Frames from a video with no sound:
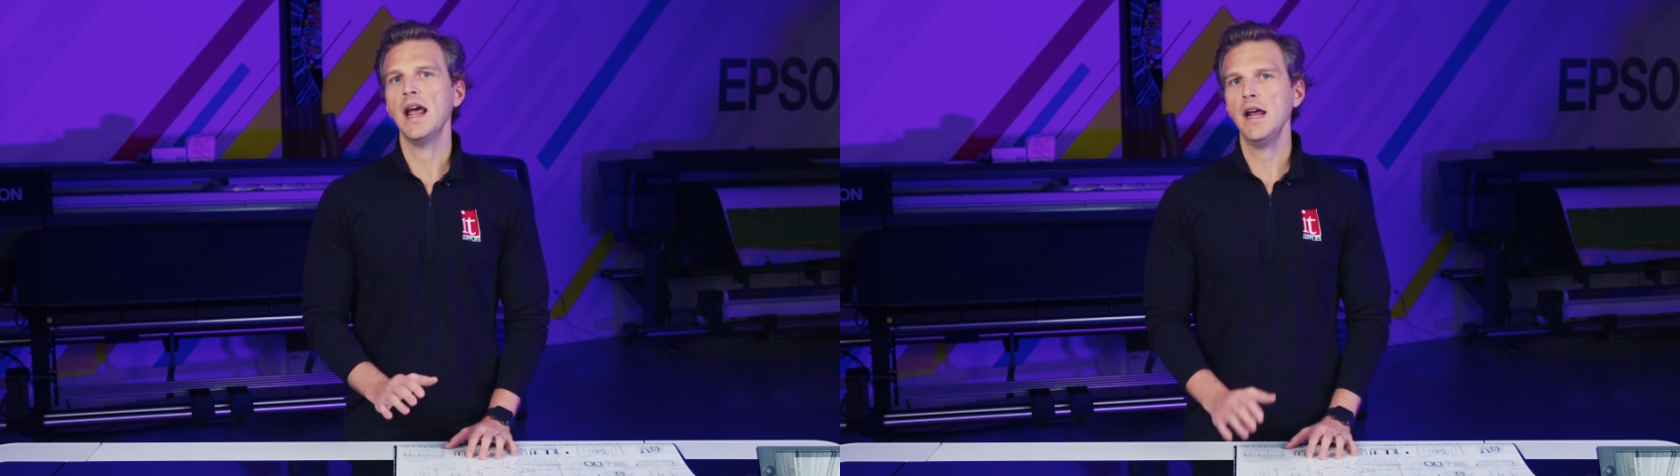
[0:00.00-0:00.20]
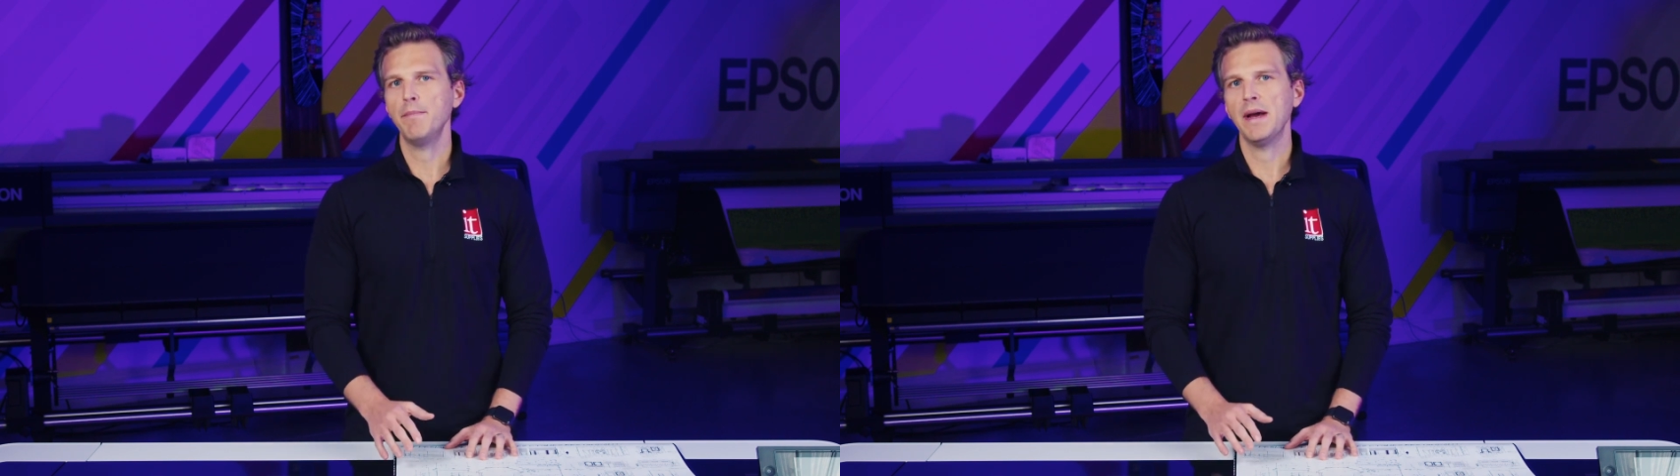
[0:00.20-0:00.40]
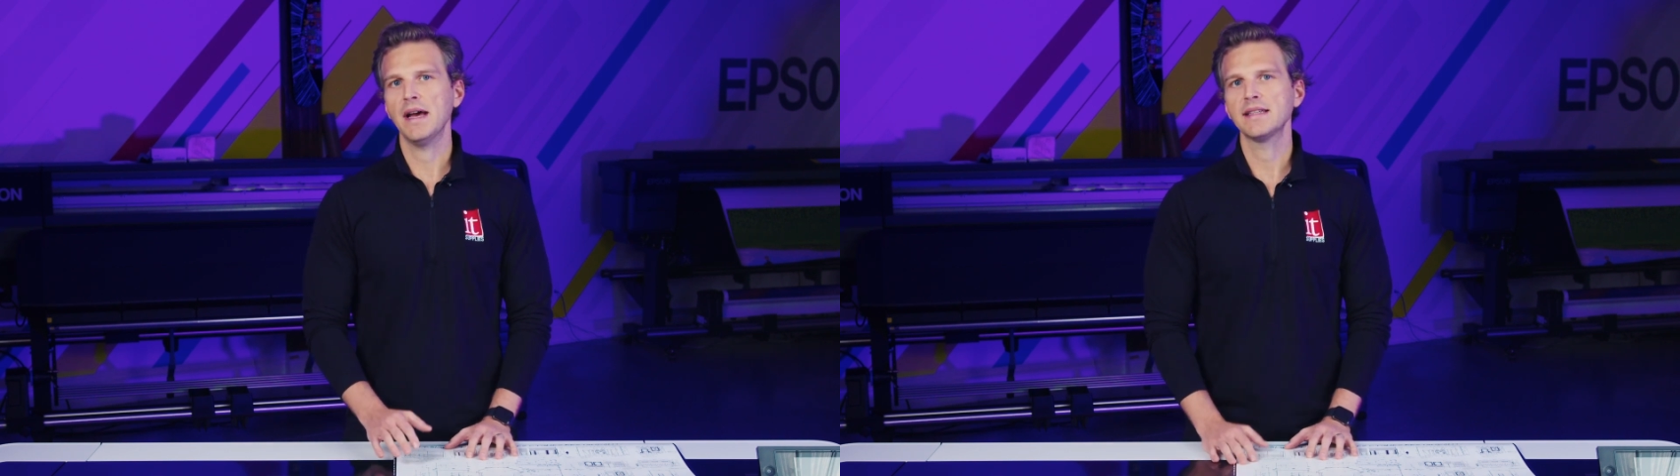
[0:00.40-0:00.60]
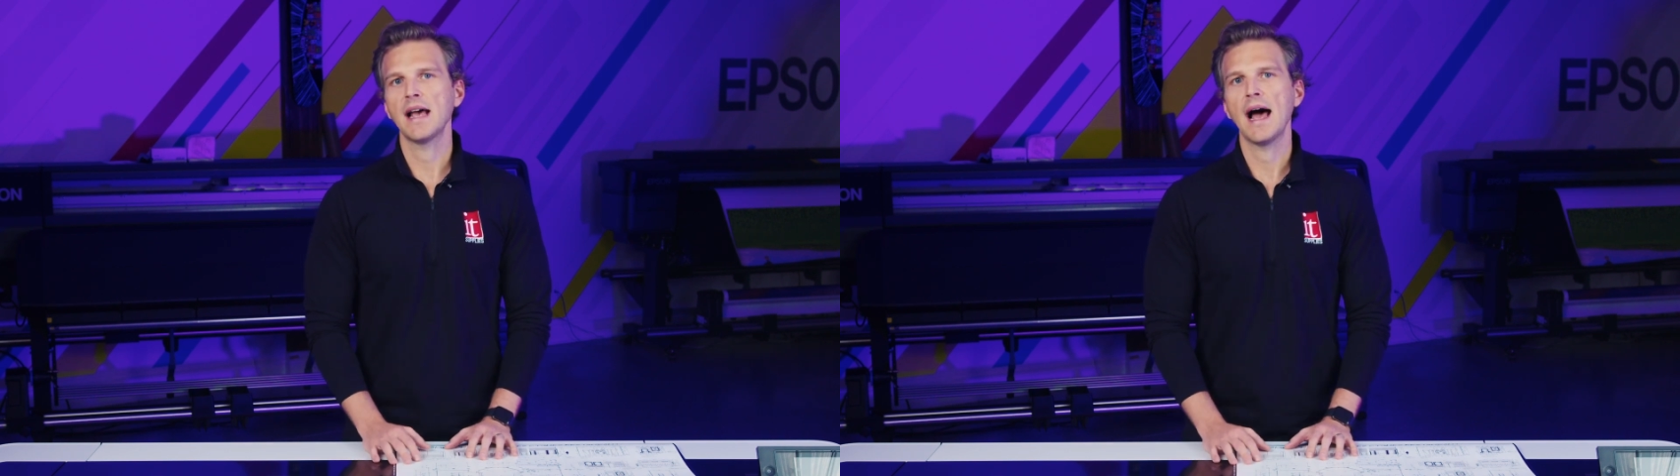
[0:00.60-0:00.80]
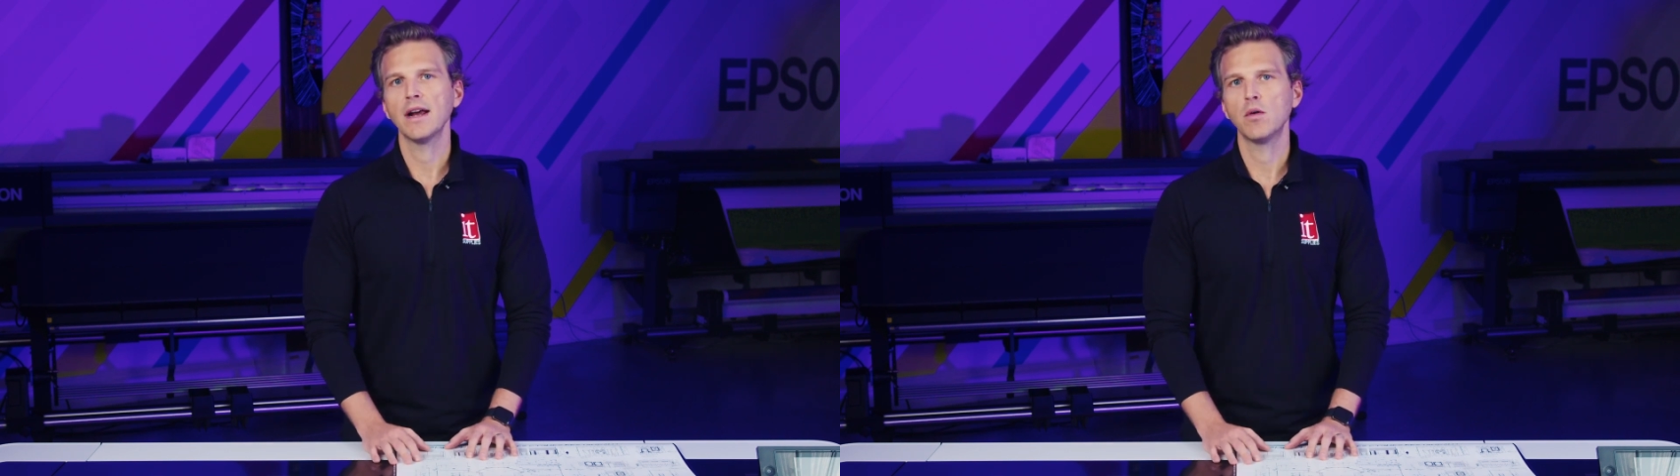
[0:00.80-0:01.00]
8-pass
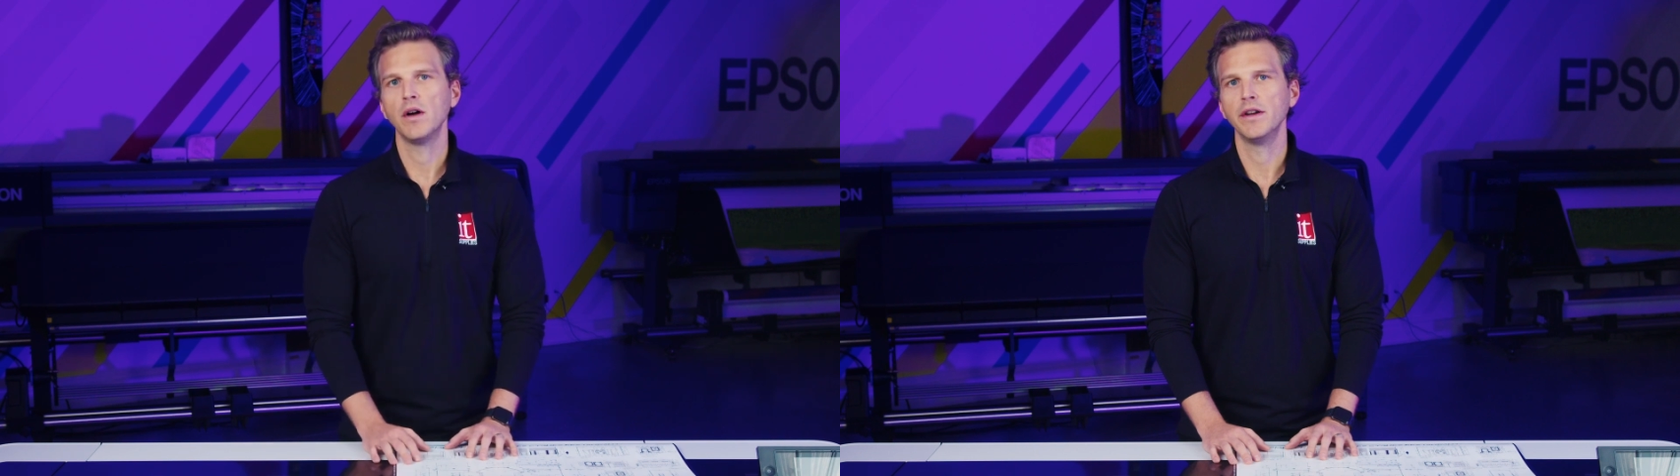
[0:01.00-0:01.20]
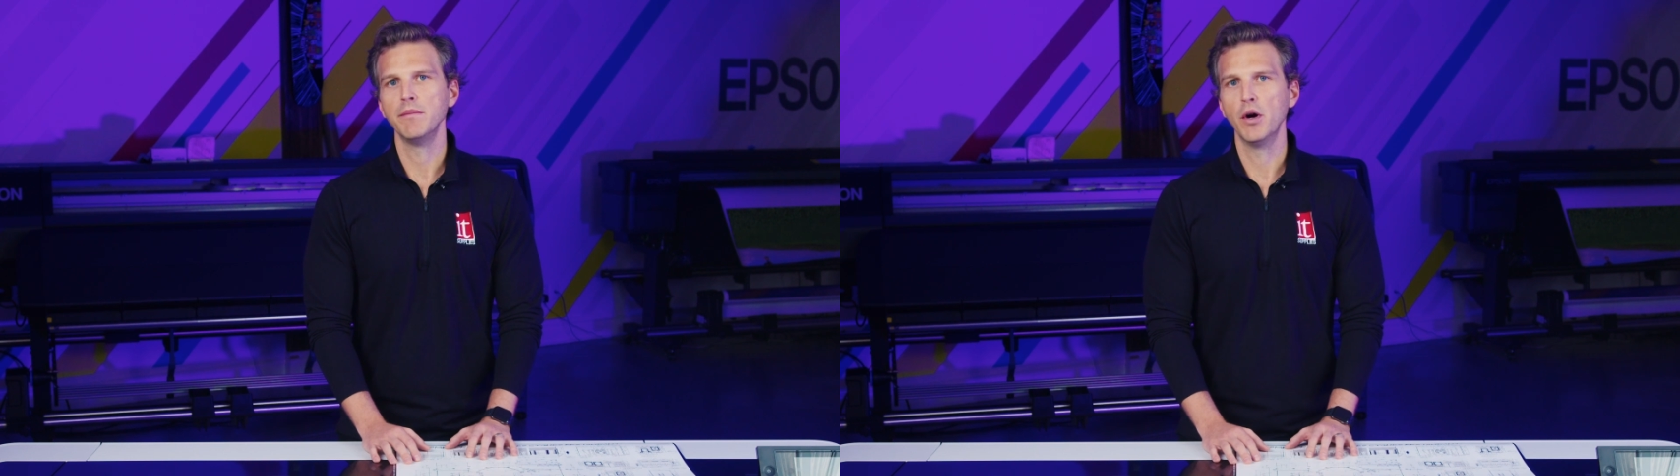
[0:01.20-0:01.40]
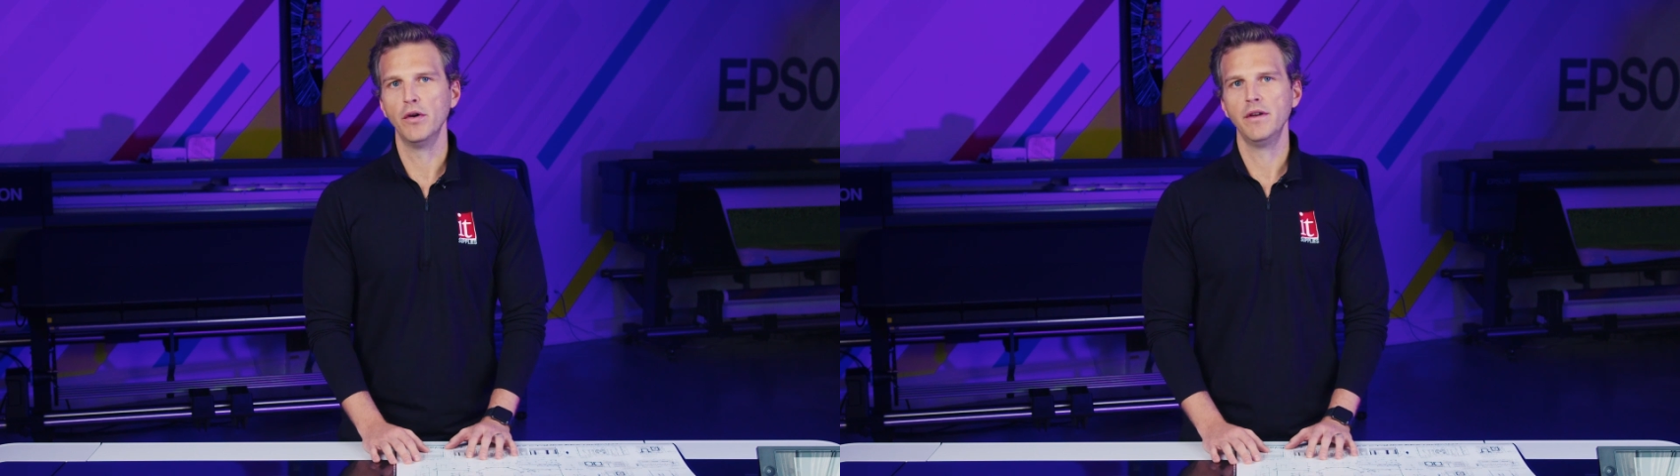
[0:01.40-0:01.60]
high-quality mode.